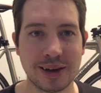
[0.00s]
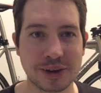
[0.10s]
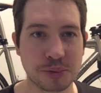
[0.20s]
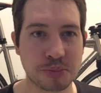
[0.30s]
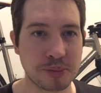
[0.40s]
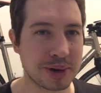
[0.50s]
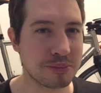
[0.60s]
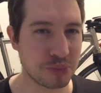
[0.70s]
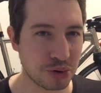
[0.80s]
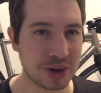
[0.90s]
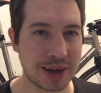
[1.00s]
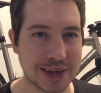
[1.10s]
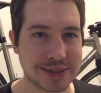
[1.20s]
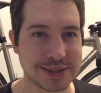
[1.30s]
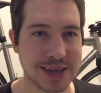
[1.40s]
you're probably more
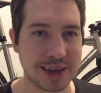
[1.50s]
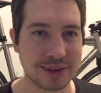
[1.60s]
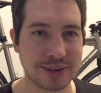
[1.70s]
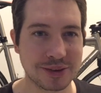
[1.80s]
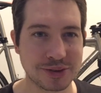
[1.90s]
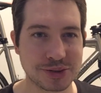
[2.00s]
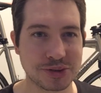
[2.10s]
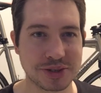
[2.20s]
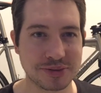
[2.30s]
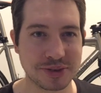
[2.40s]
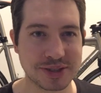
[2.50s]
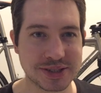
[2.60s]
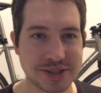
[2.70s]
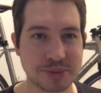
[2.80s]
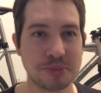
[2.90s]
likely to take constructive
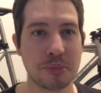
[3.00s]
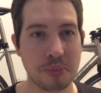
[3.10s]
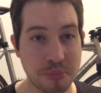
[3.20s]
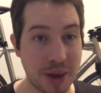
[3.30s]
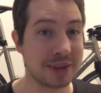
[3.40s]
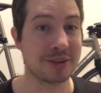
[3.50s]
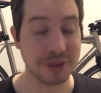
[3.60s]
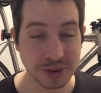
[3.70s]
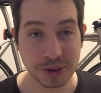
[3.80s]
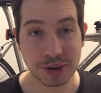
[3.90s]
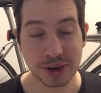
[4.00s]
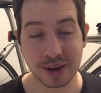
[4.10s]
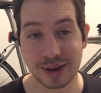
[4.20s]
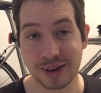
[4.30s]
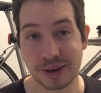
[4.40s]
criticism better,
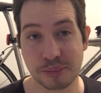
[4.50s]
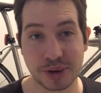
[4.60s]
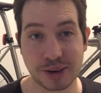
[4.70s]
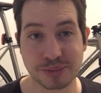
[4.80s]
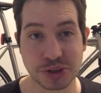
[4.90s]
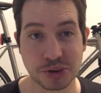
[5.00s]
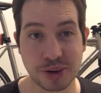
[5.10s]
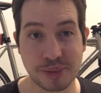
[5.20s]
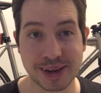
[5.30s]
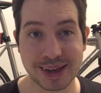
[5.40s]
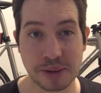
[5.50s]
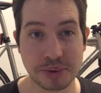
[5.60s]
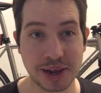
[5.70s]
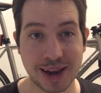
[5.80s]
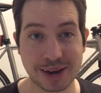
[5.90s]
but I'm sure I might get a
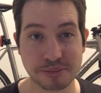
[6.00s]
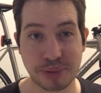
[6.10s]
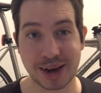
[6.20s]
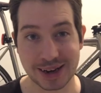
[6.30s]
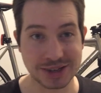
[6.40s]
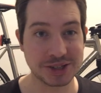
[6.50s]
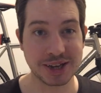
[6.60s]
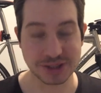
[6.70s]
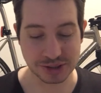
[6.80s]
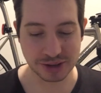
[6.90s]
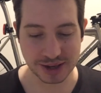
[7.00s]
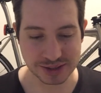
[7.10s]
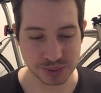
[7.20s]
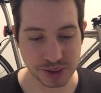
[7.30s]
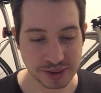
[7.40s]
bit of backlash against you guys
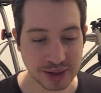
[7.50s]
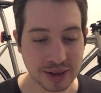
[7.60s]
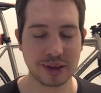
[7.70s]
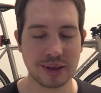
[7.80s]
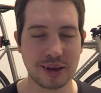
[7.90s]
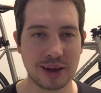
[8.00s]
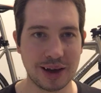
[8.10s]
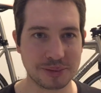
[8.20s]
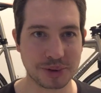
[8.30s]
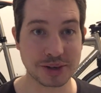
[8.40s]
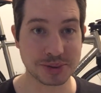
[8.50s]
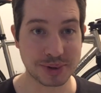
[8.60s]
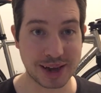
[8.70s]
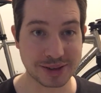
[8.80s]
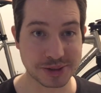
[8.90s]
as well. I'm going to
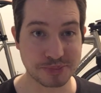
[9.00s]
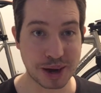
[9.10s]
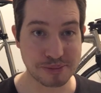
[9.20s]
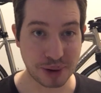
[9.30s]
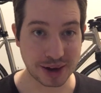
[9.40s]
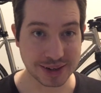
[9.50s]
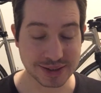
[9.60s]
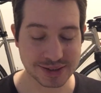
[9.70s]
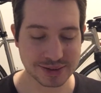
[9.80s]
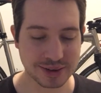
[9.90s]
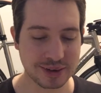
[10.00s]
announce my bias.